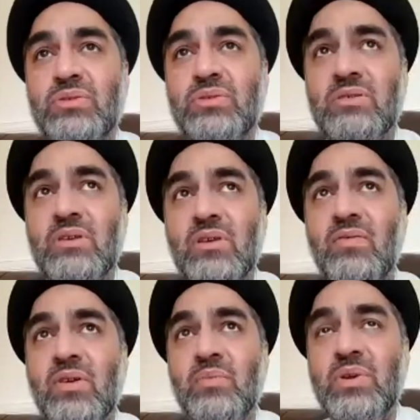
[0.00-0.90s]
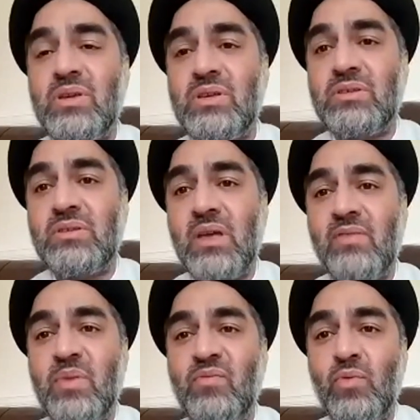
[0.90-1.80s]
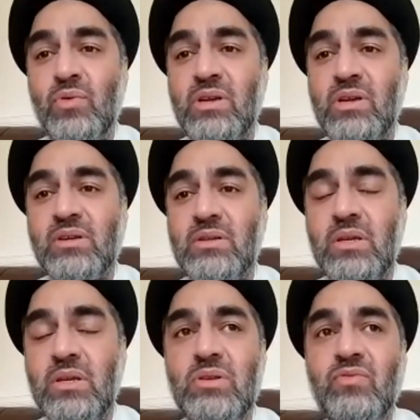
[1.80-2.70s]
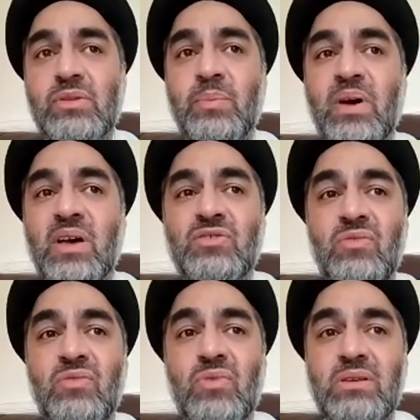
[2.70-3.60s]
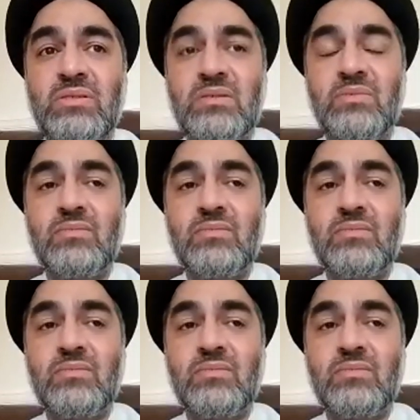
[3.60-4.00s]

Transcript: The executive committees have been phoning us continuously for the past 3 weeks